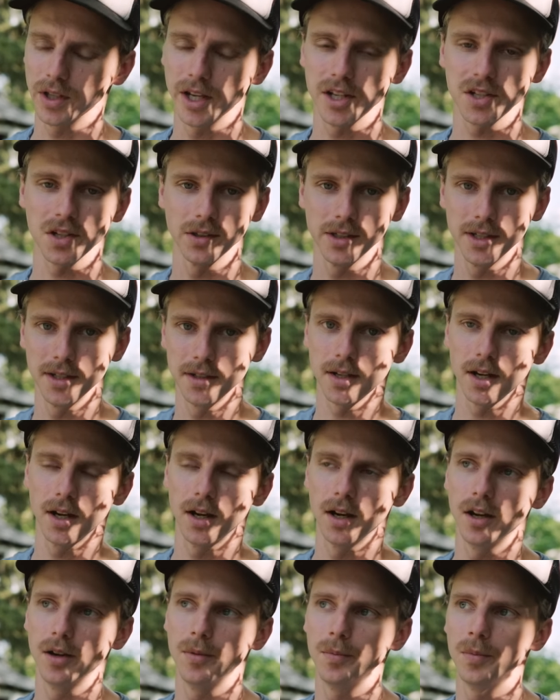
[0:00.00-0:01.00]
less lead
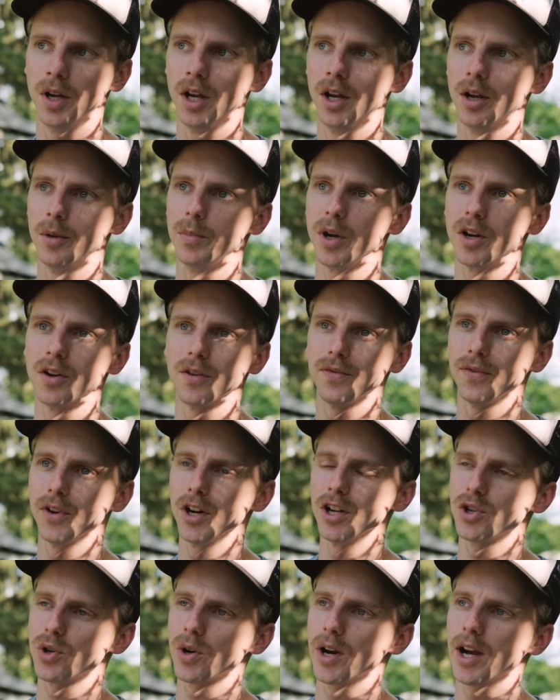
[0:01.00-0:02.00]
time, better
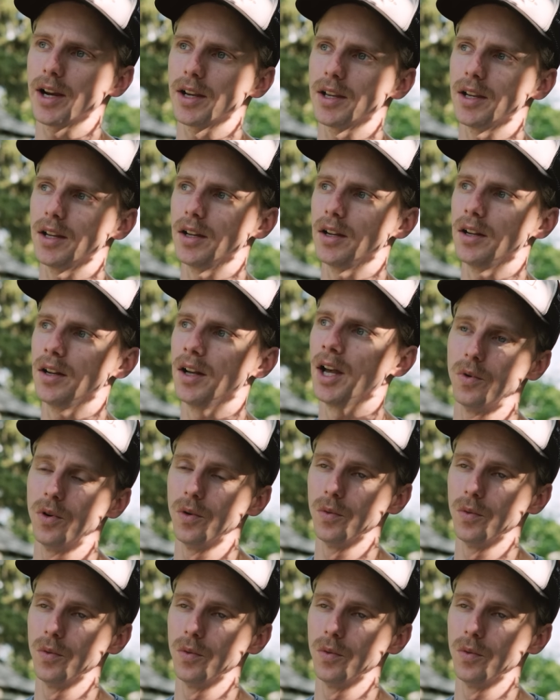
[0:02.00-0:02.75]
freight tracking.